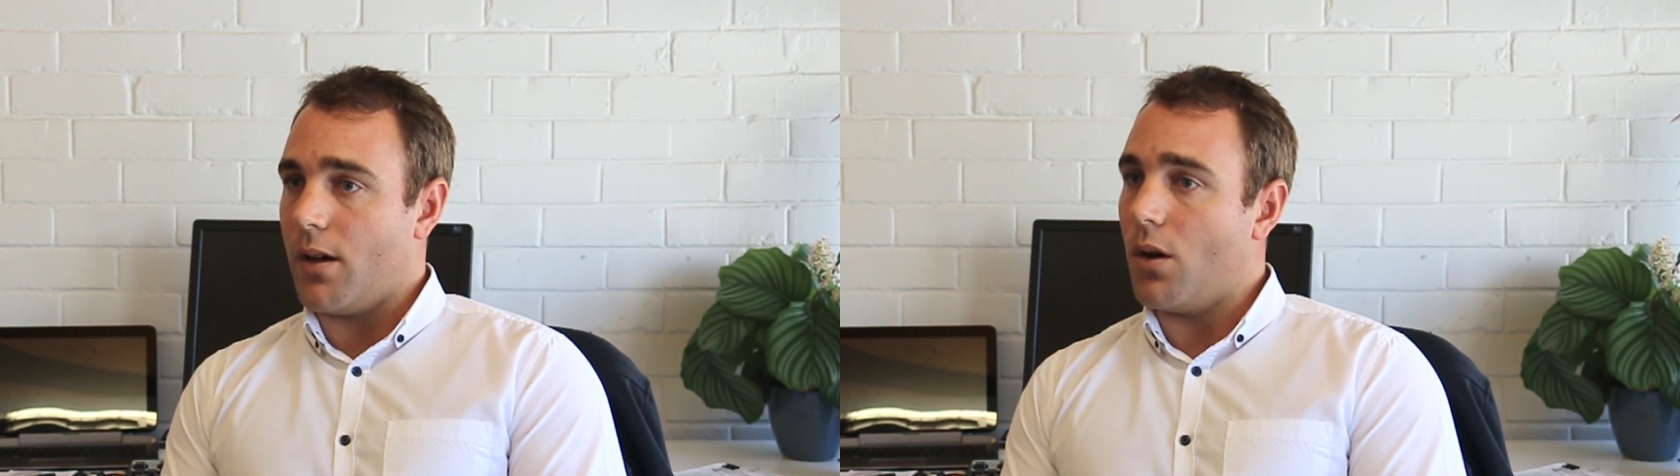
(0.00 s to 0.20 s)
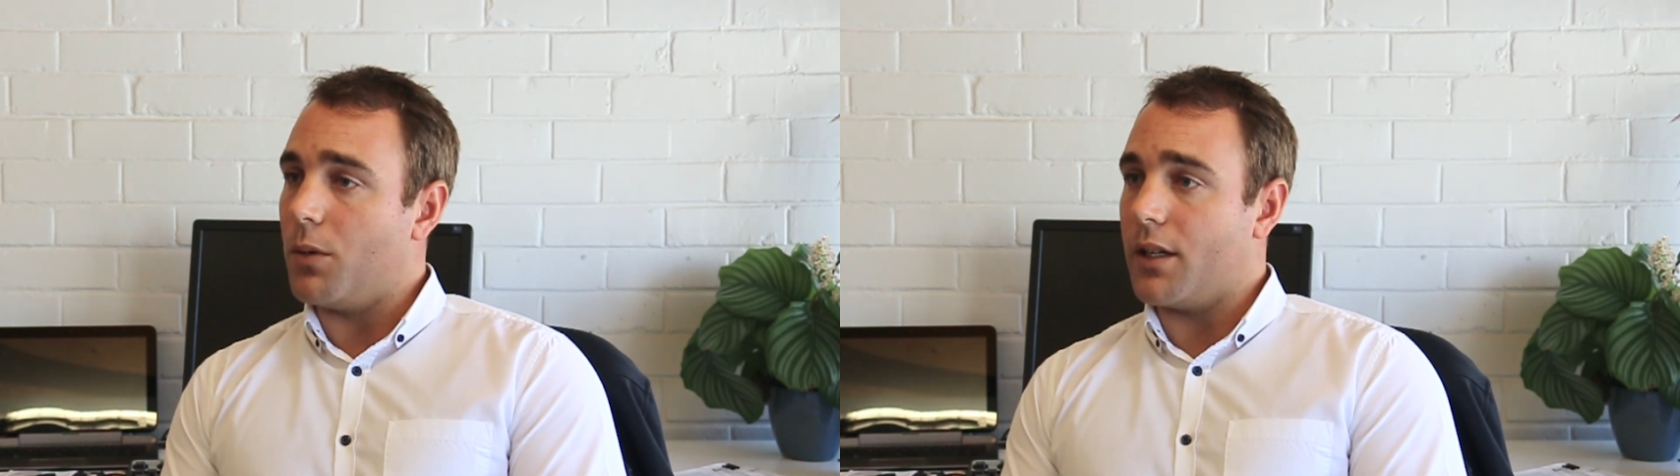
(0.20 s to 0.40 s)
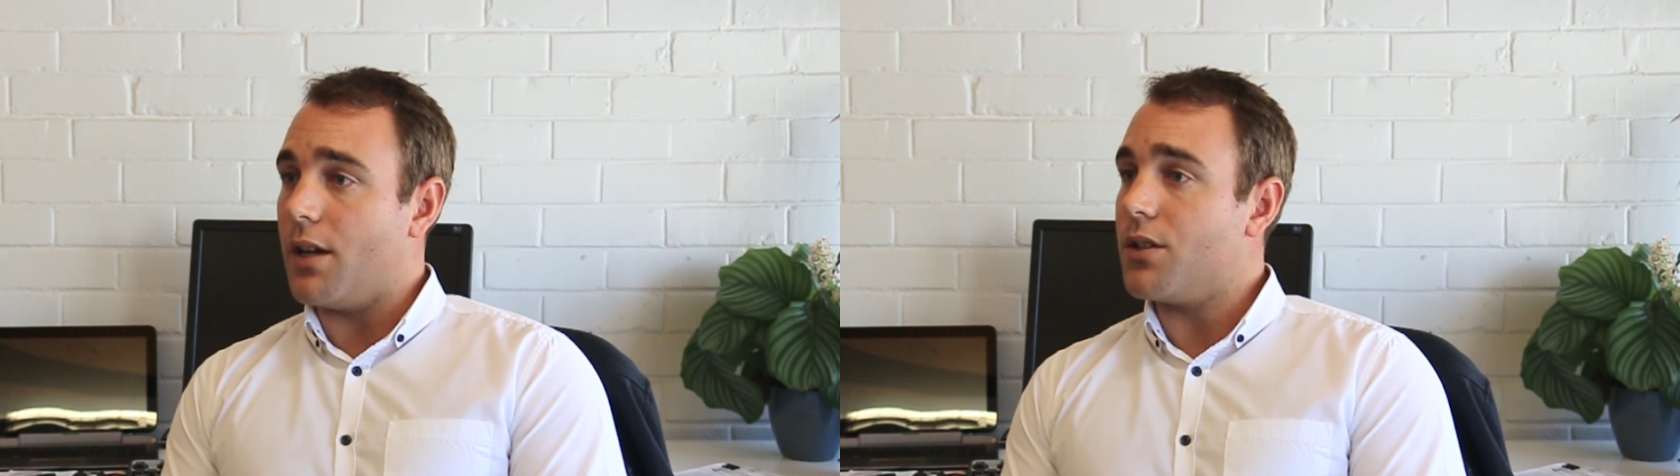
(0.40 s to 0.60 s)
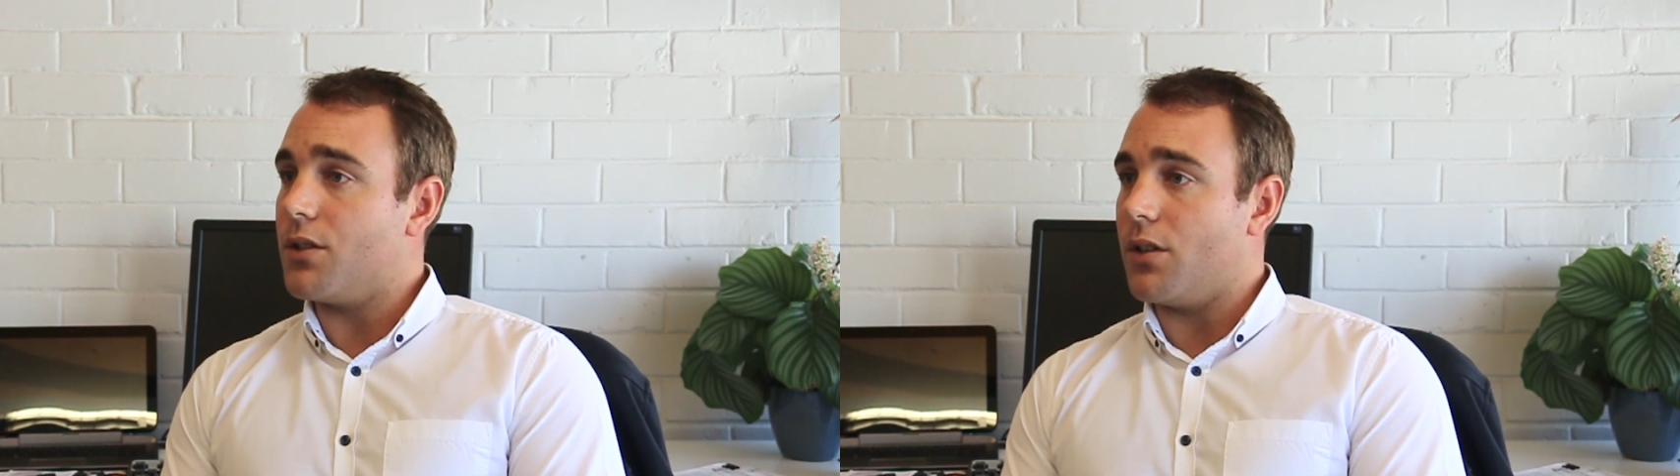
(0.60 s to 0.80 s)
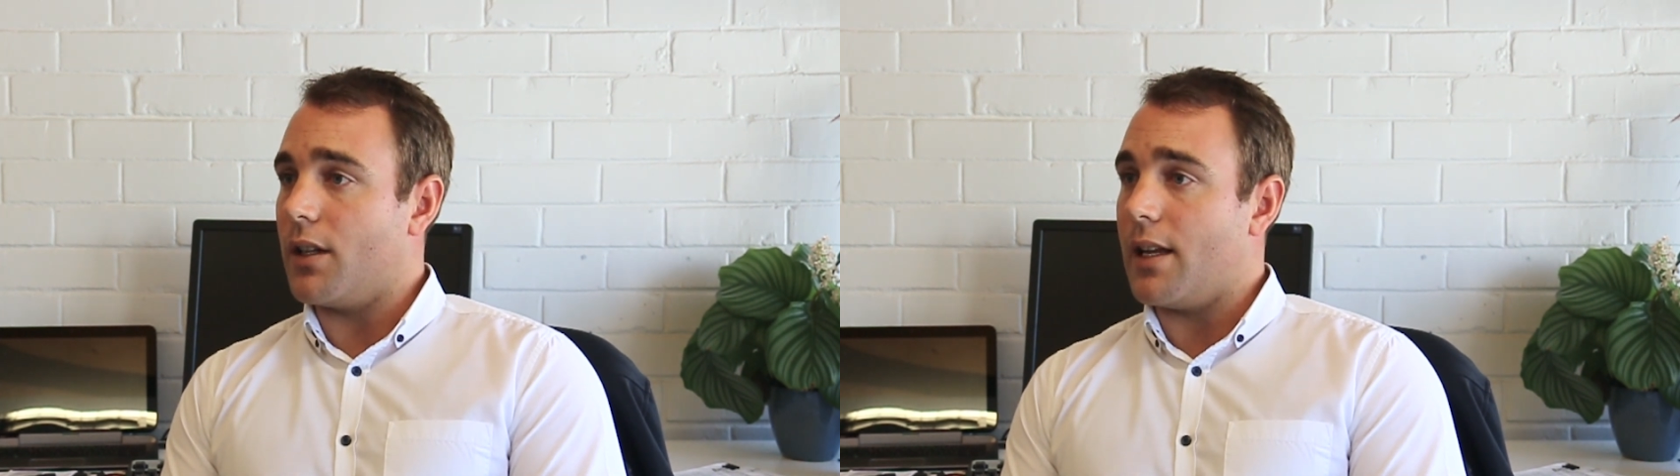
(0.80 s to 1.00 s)

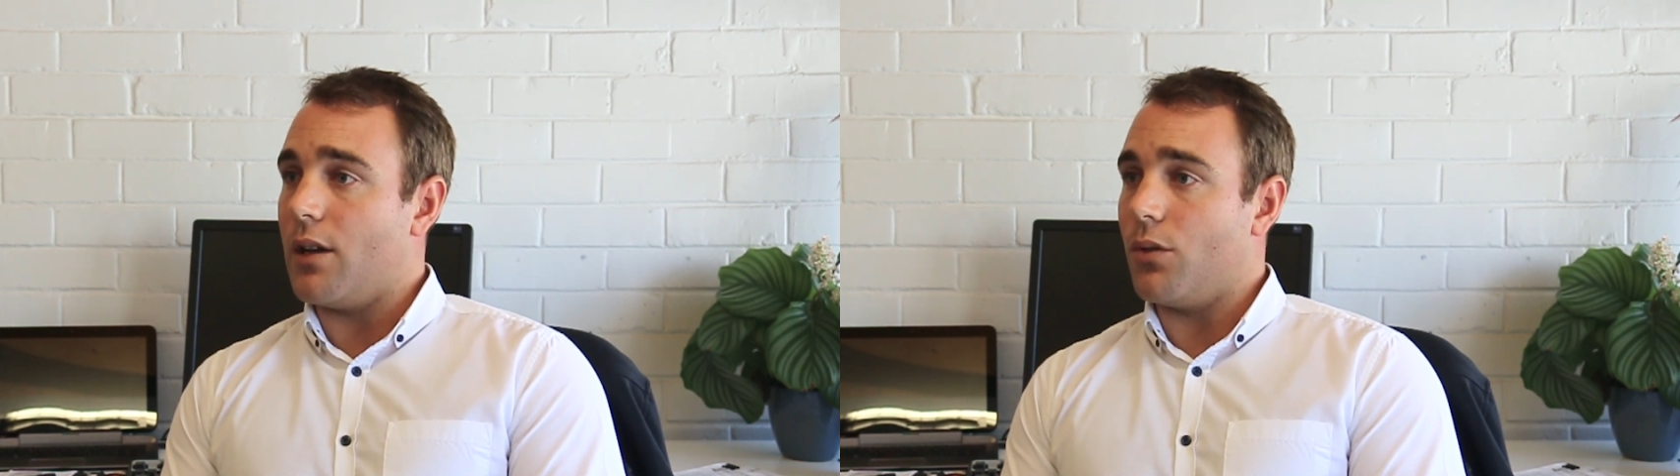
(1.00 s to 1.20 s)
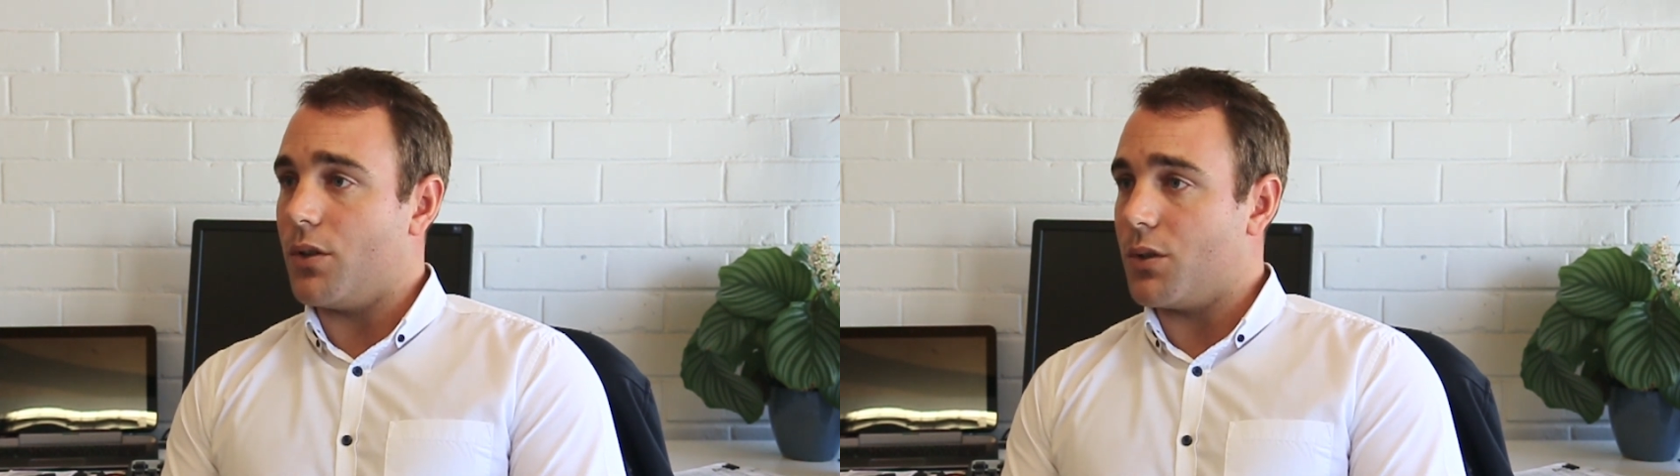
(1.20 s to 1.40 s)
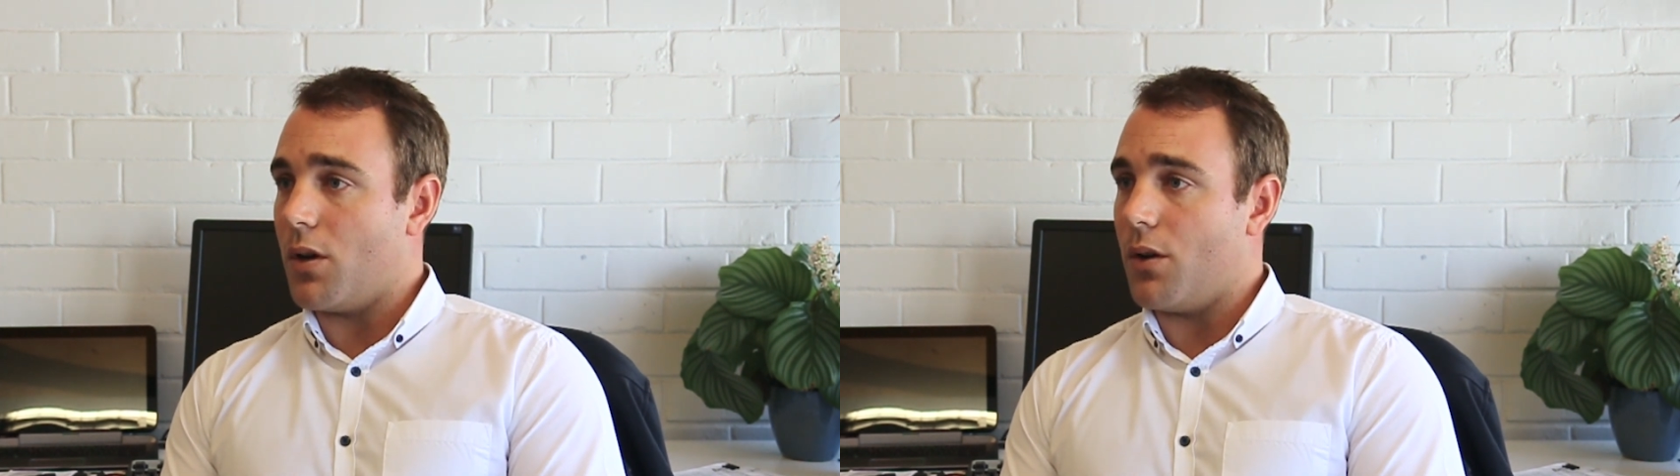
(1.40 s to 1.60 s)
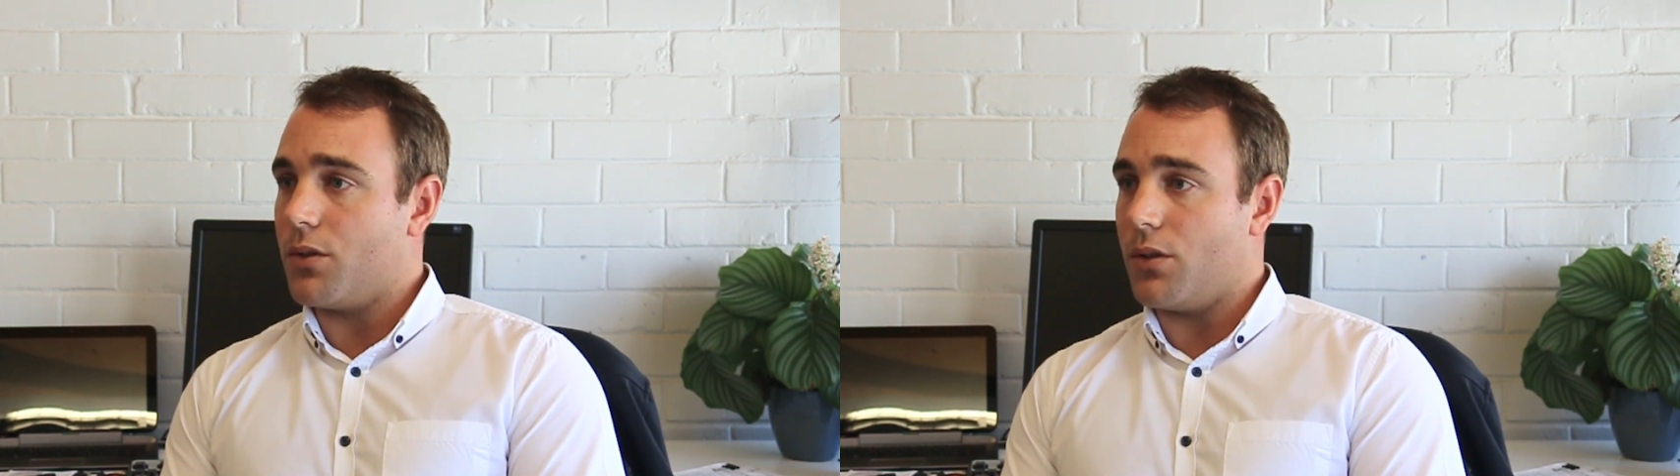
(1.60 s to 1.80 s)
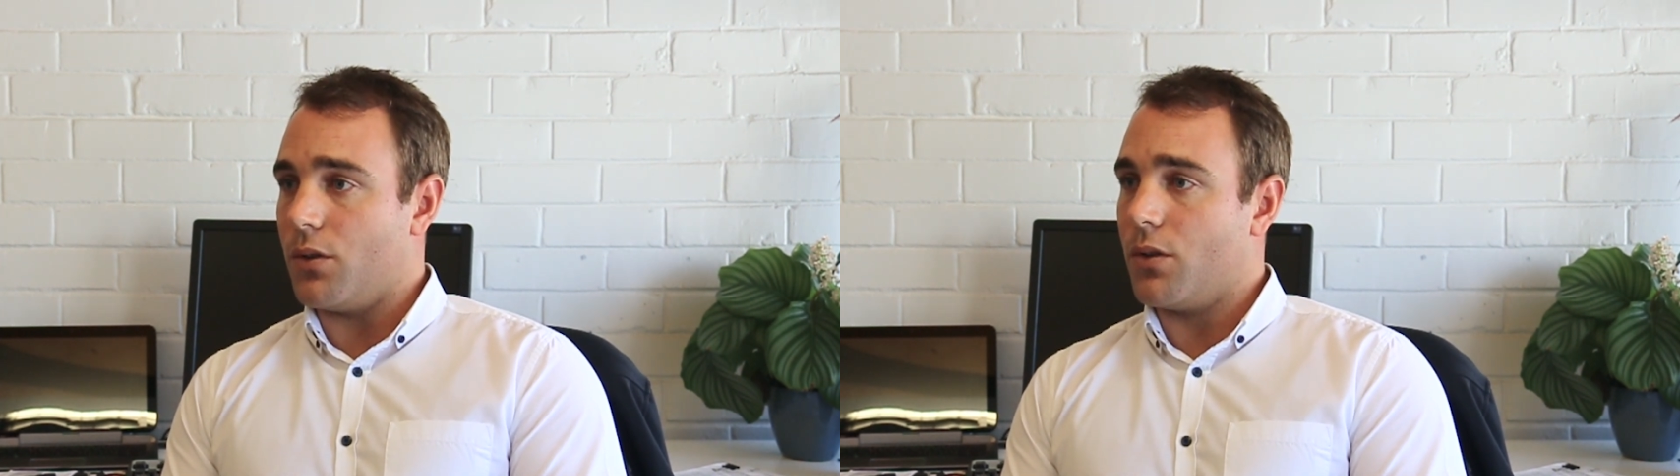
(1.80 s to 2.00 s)
obligations on the landlord as well
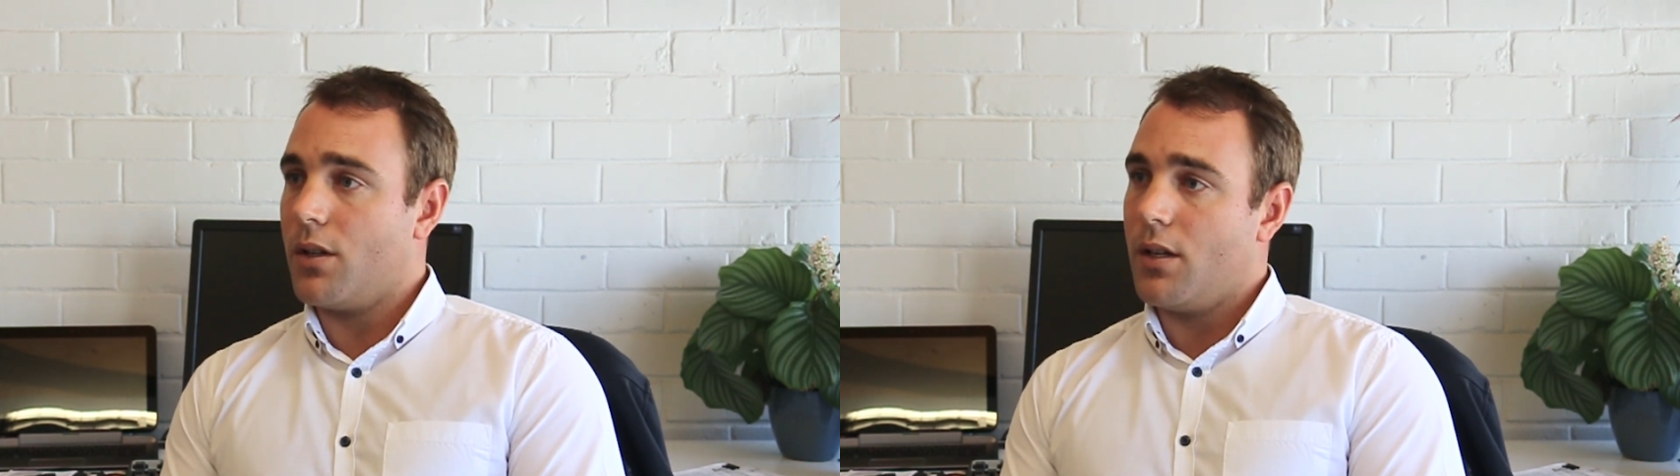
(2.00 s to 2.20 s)
to